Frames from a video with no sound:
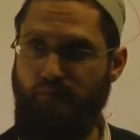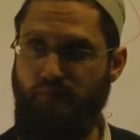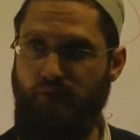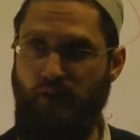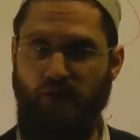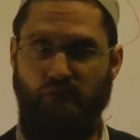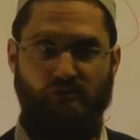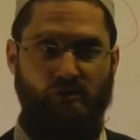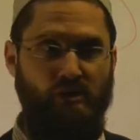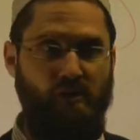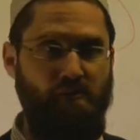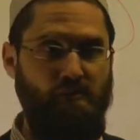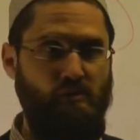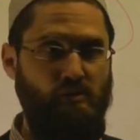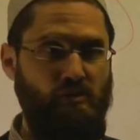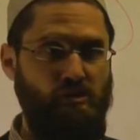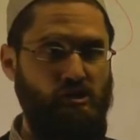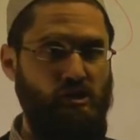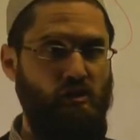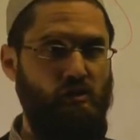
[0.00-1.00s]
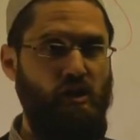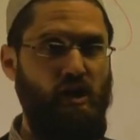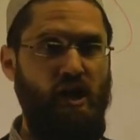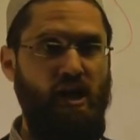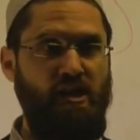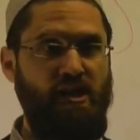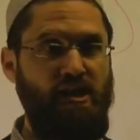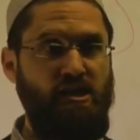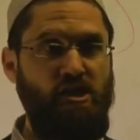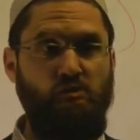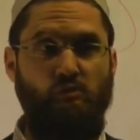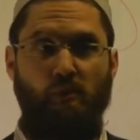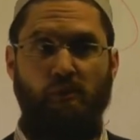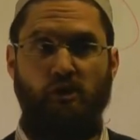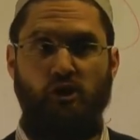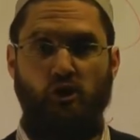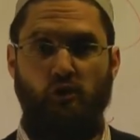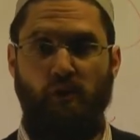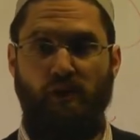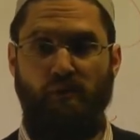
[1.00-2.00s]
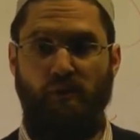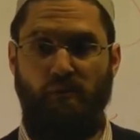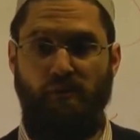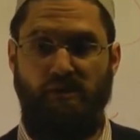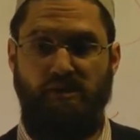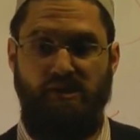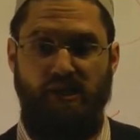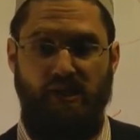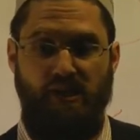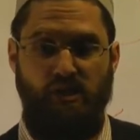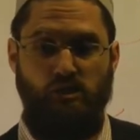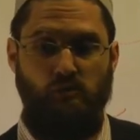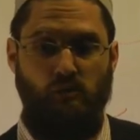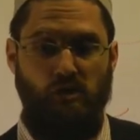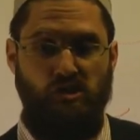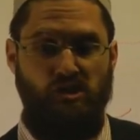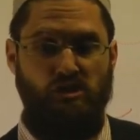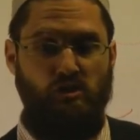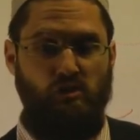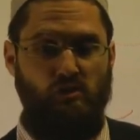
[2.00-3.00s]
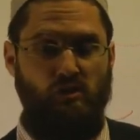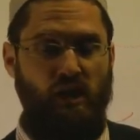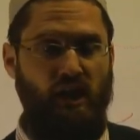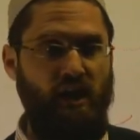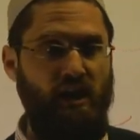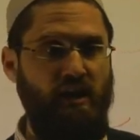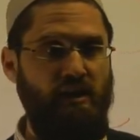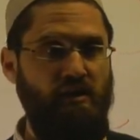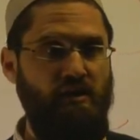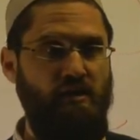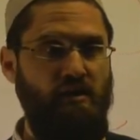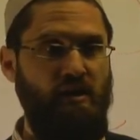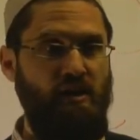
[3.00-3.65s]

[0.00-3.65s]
That's very important. So this is what we're doing when we're seeing these words in the Quran.